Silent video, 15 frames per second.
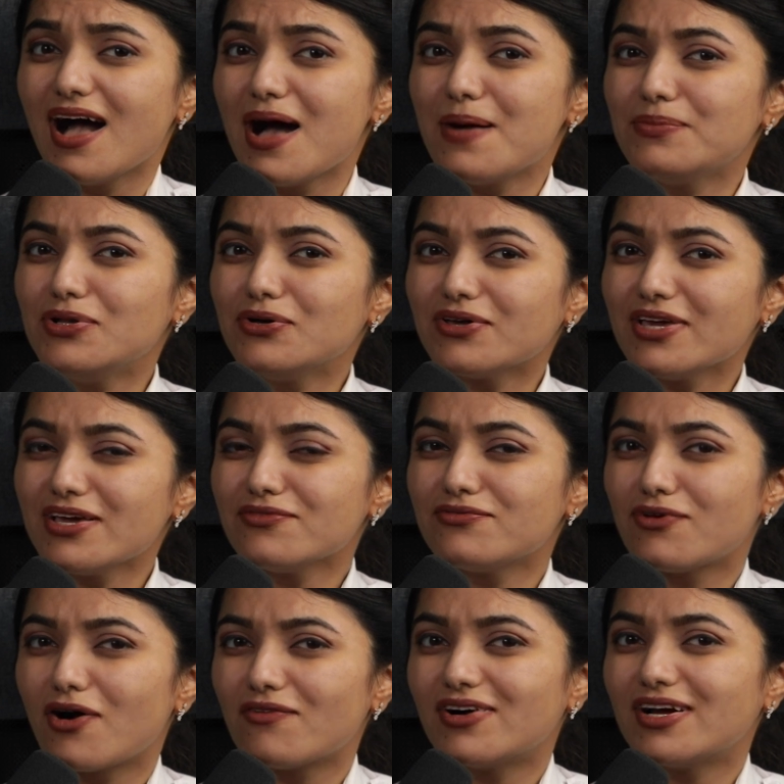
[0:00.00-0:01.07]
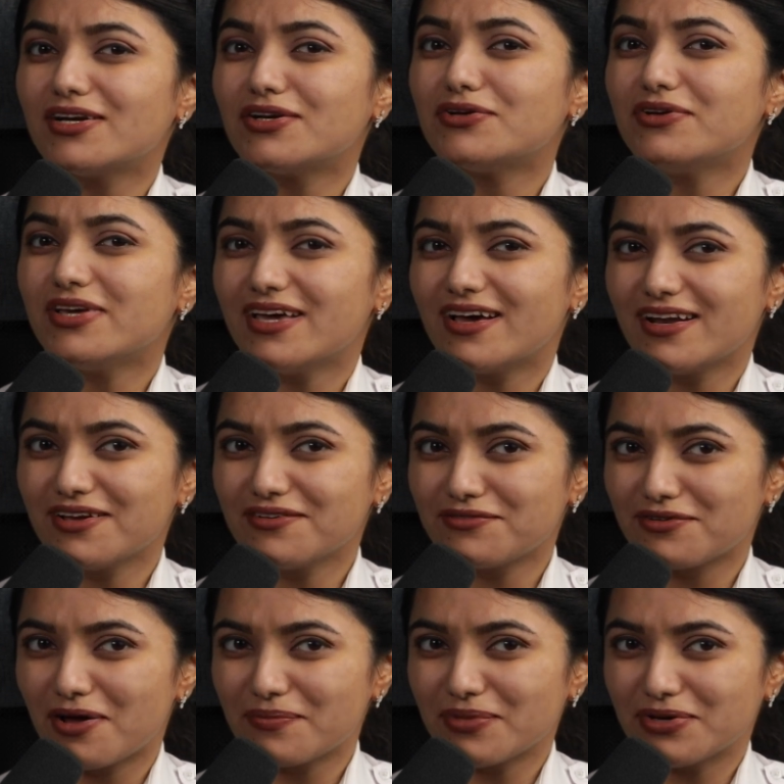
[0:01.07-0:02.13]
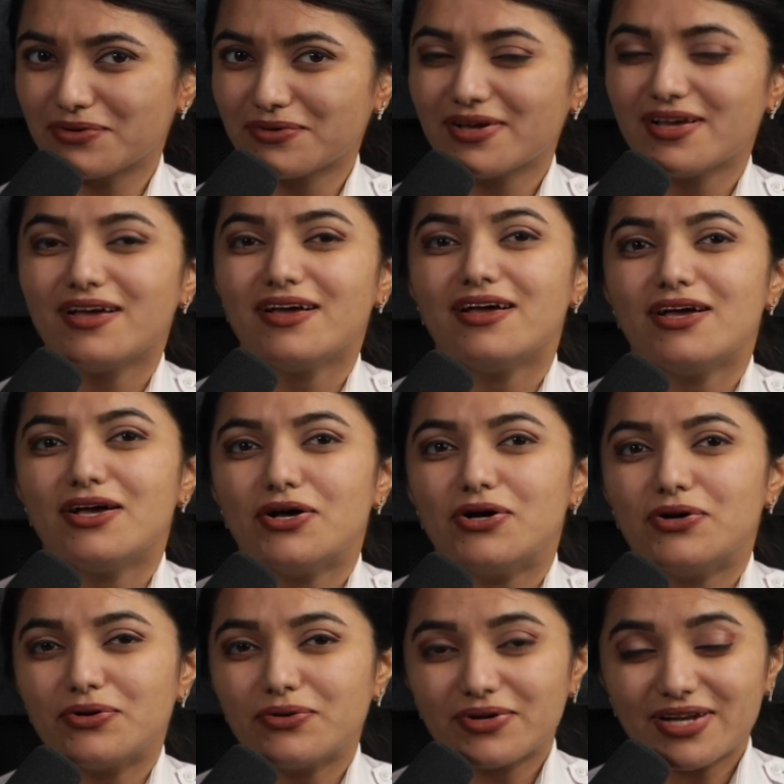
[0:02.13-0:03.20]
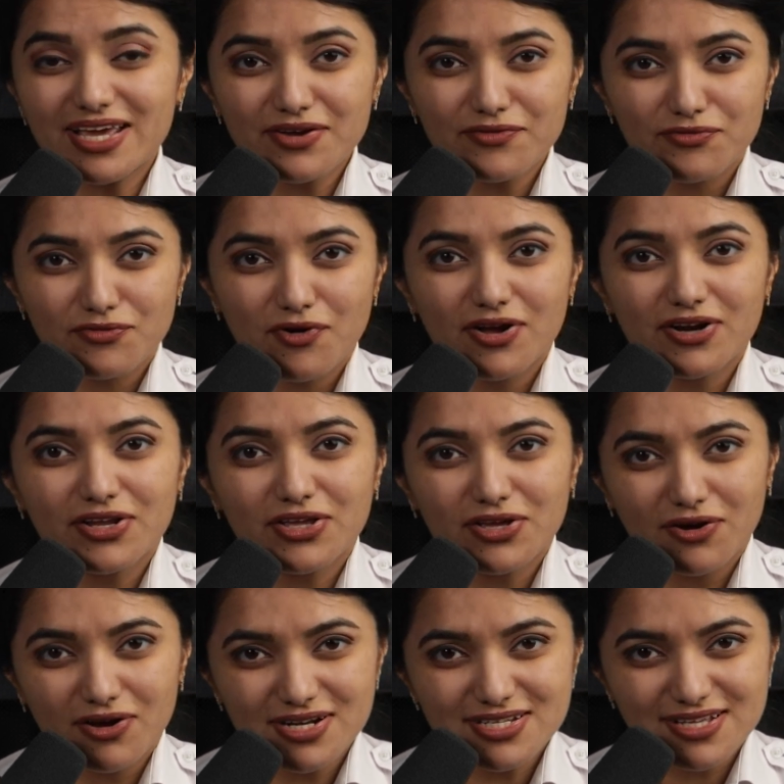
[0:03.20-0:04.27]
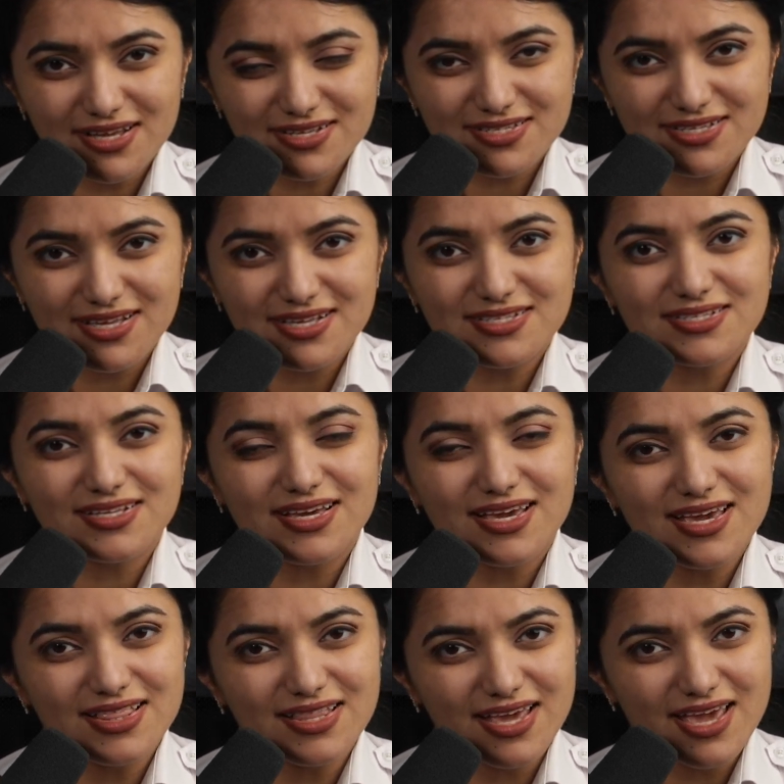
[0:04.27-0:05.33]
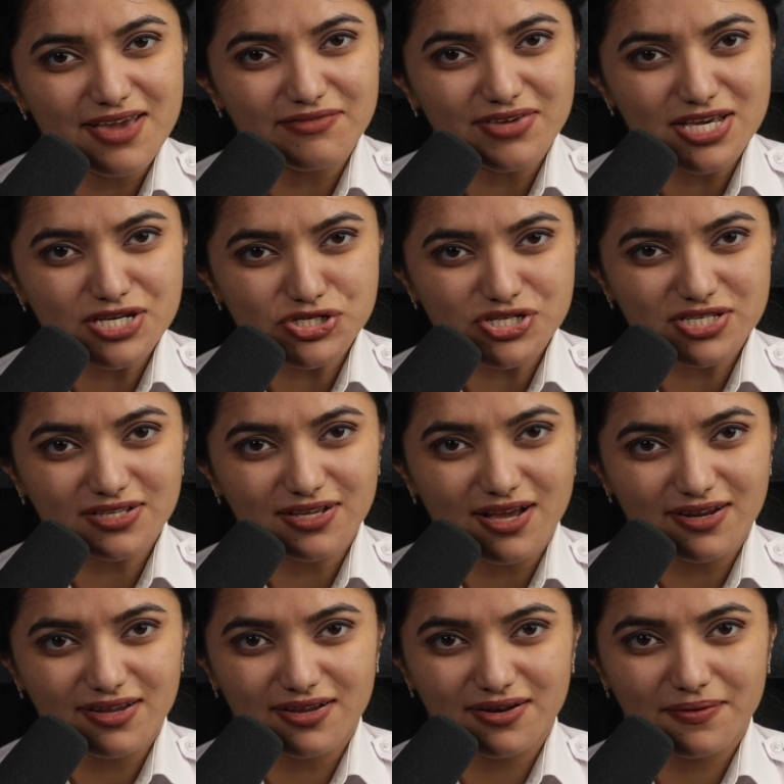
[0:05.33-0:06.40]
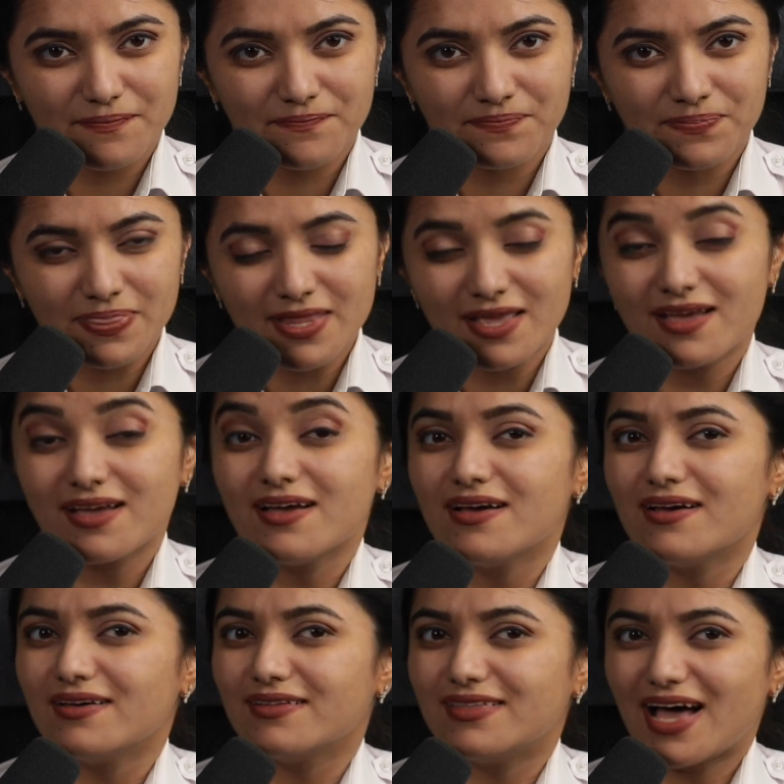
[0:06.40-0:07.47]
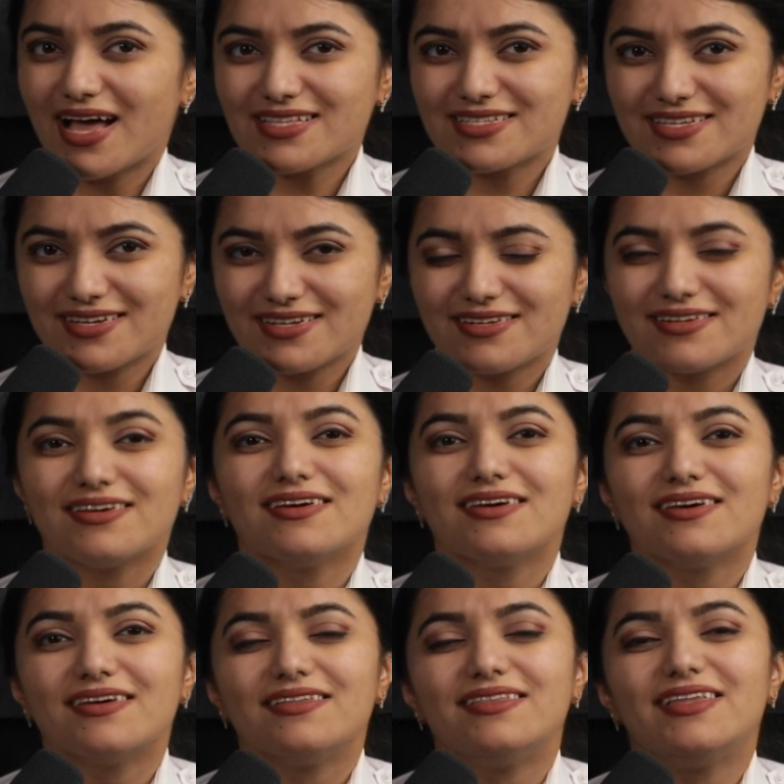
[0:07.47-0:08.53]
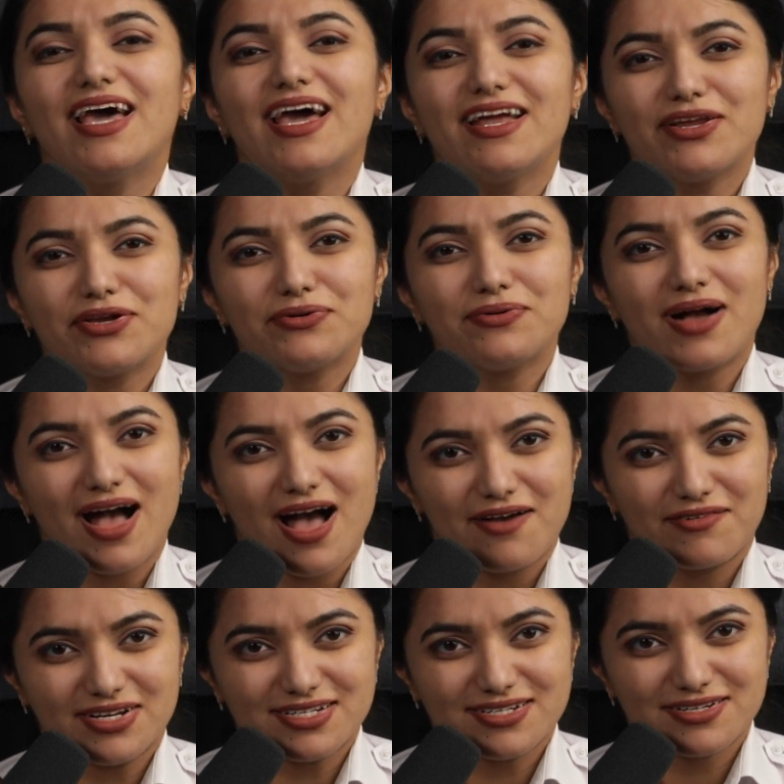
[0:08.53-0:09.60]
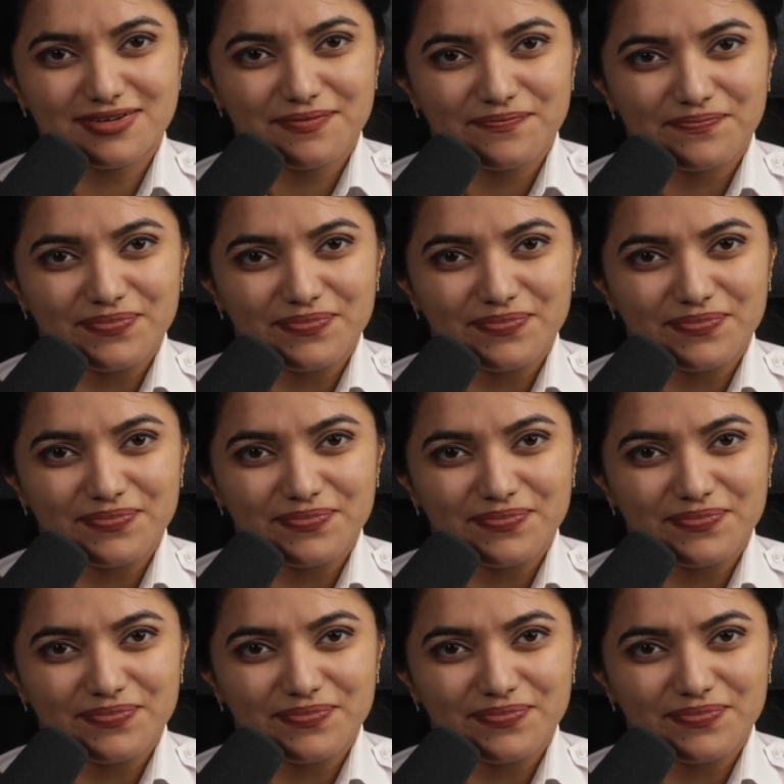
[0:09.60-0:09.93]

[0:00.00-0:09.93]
I'm looking forward to hearing from you, rooting for your success in aviation career. That's it. There you have it.